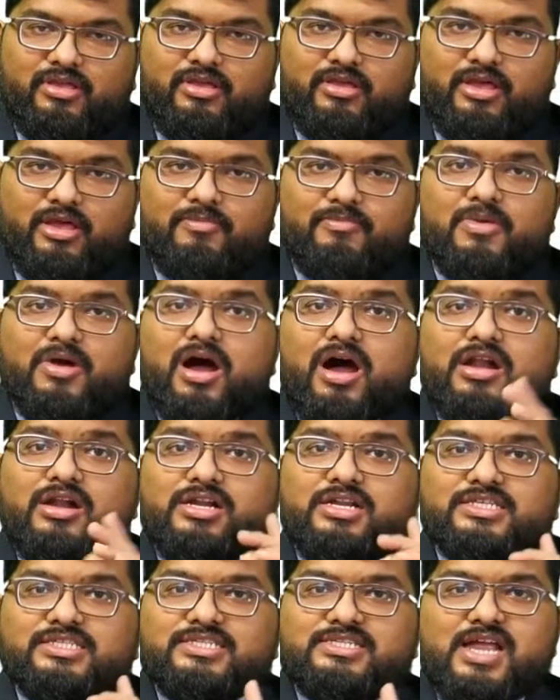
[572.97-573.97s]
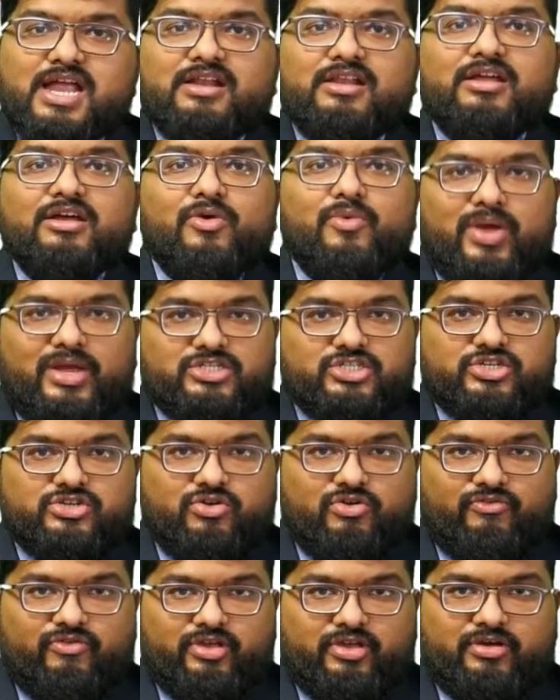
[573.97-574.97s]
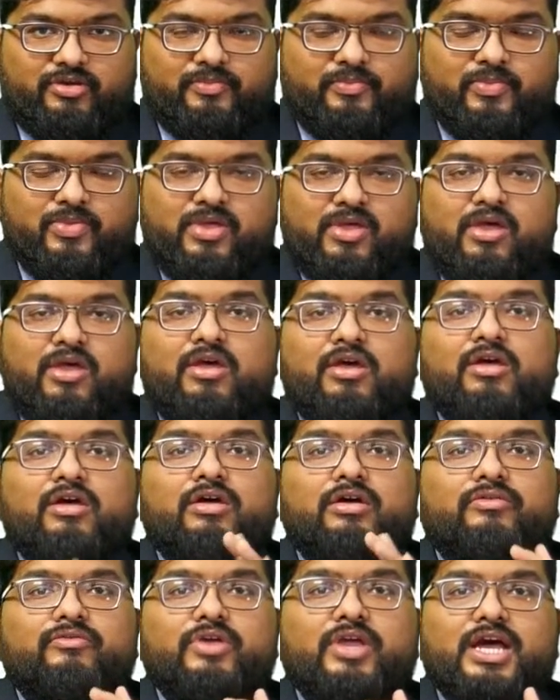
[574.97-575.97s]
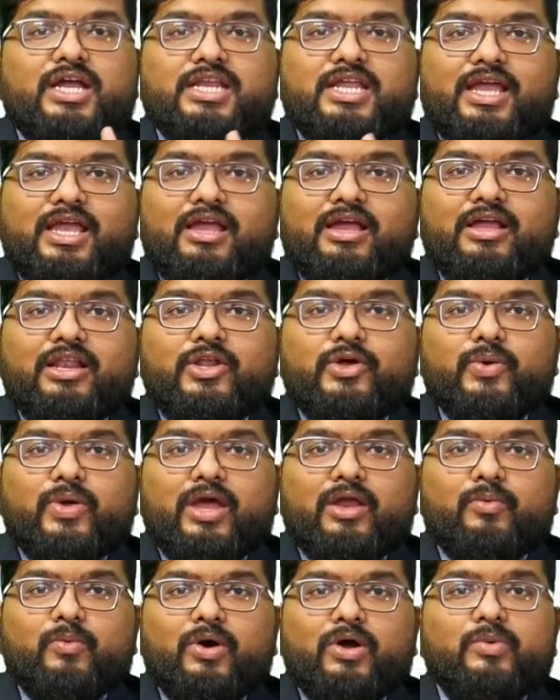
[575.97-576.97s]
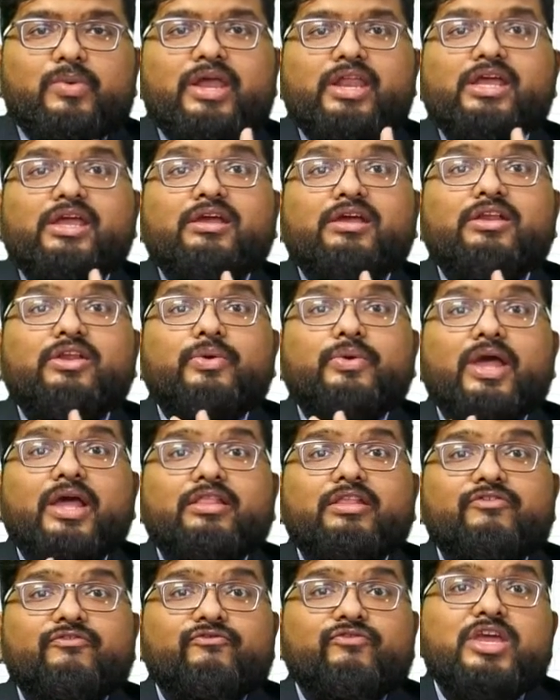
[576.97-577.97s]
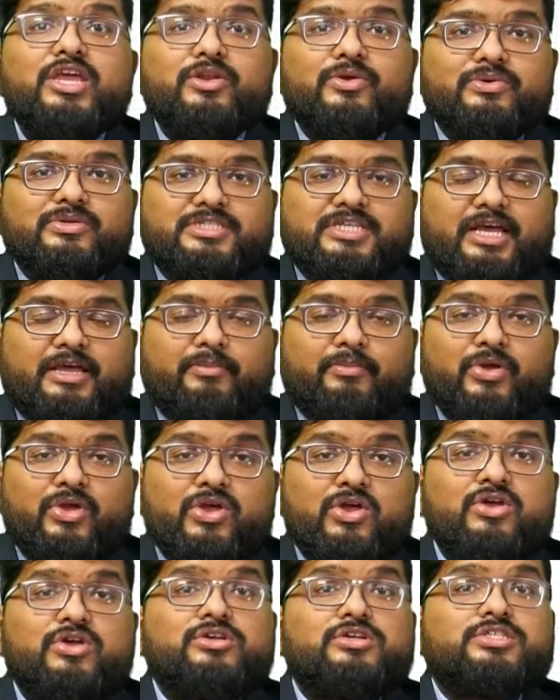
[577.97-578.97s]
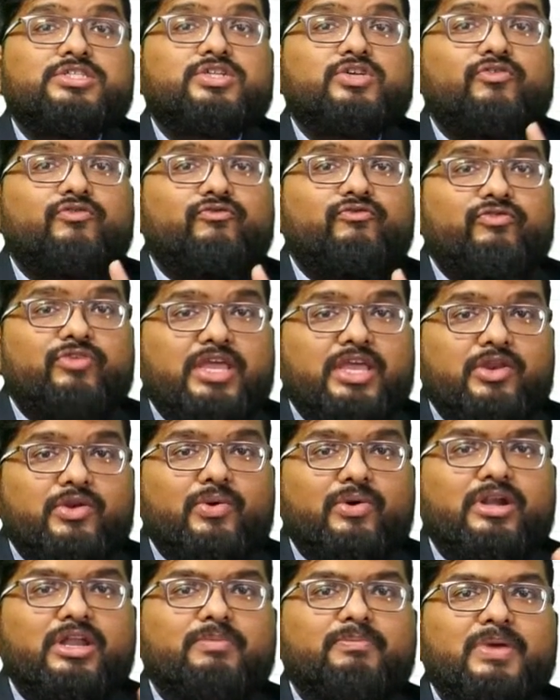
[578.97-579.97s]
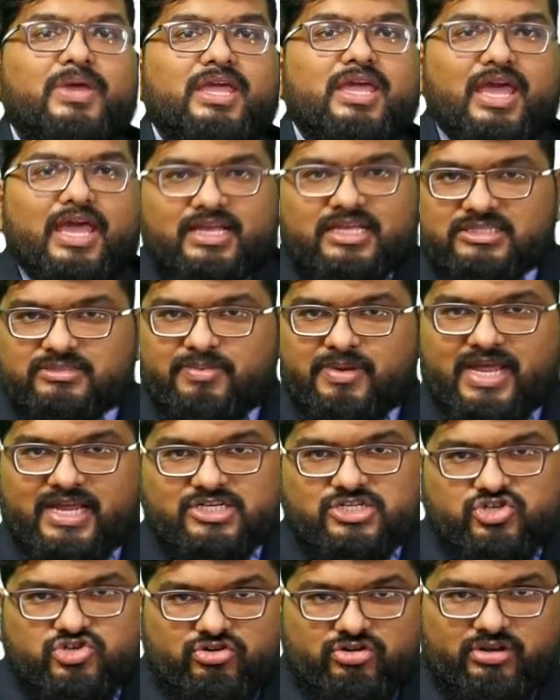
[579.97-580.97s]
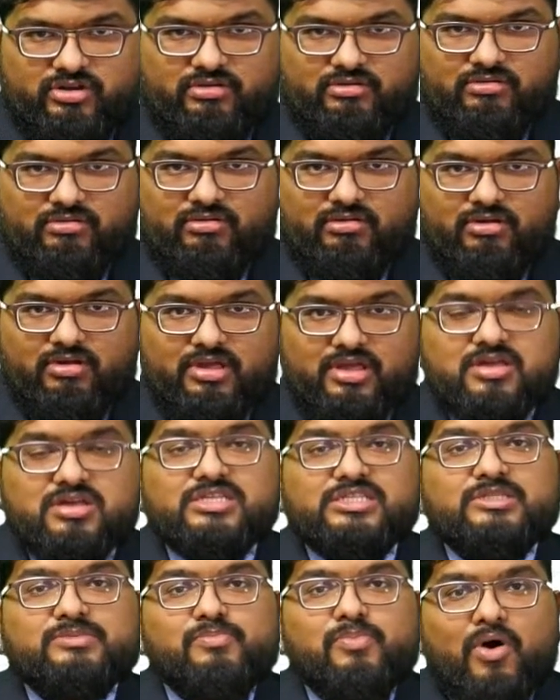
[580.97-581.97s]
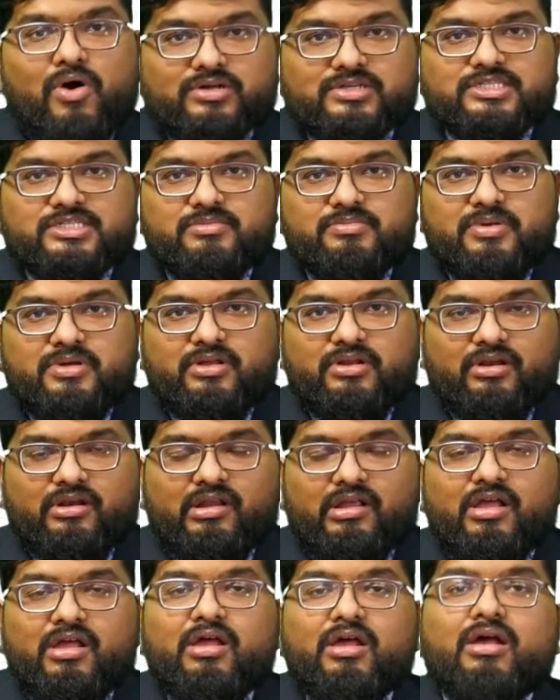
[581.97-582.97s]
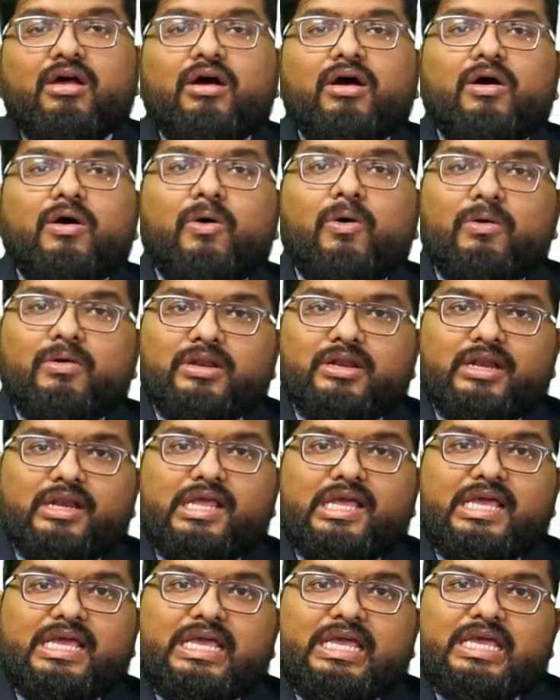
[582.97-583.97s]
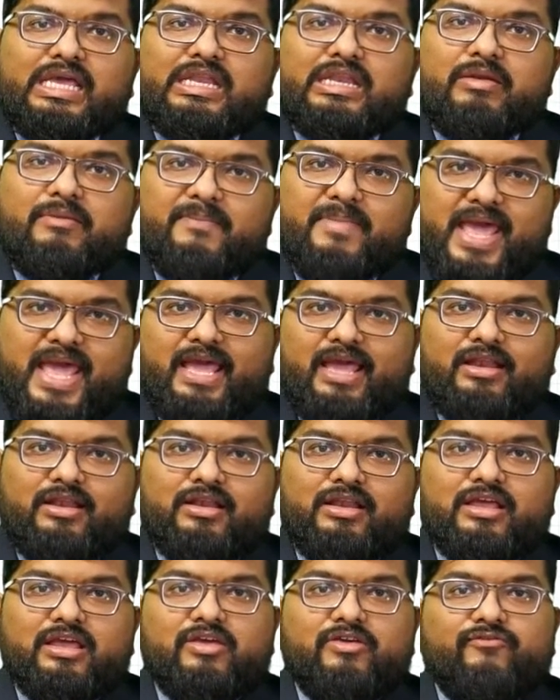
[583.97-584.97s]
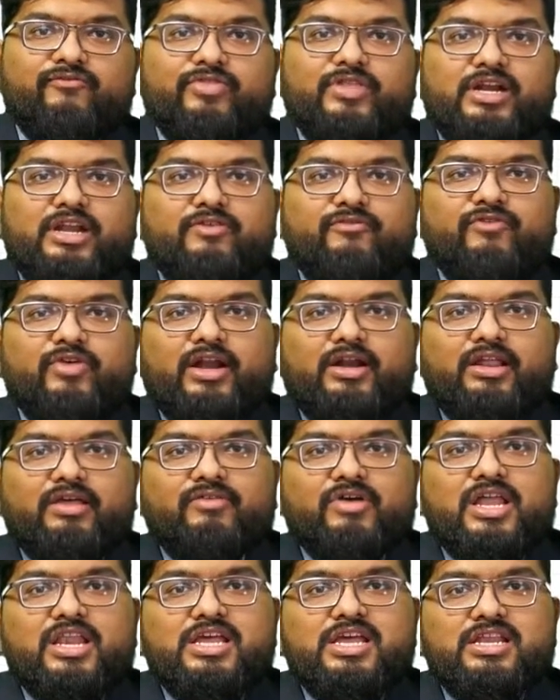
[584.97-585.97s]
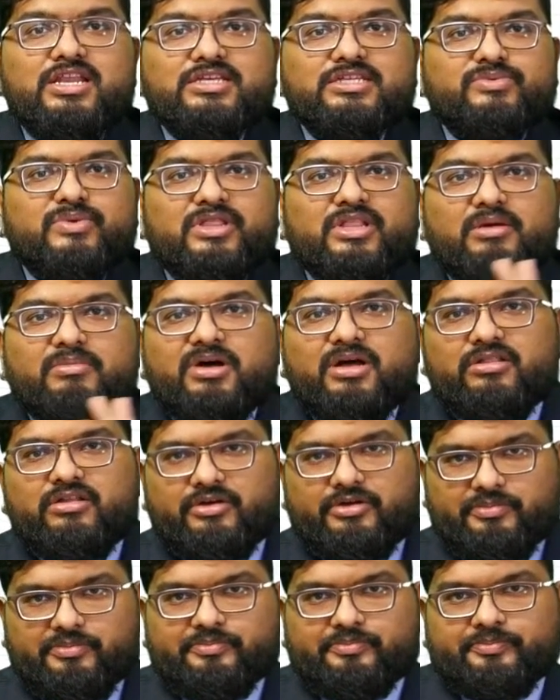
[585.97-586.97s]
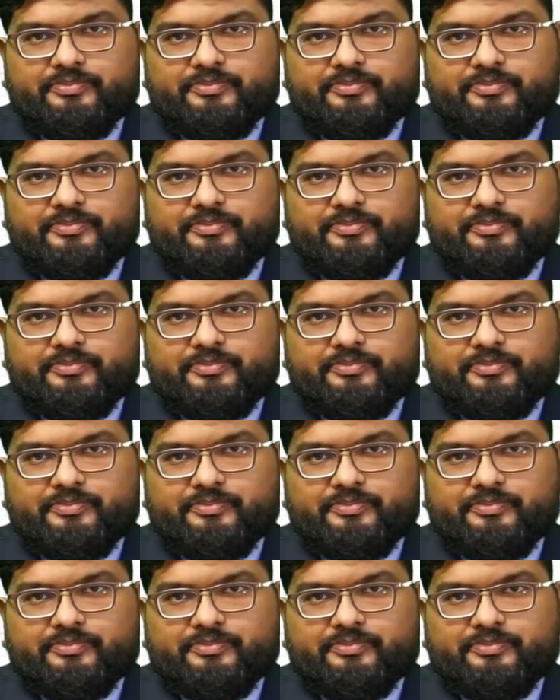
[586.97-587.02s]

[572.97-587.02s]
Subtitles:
Yep, understand the question over here. We are taking a look at what? We are taking a look at the phenotype. So phenotypic expression is possible only in male if the defective allele is with the mother.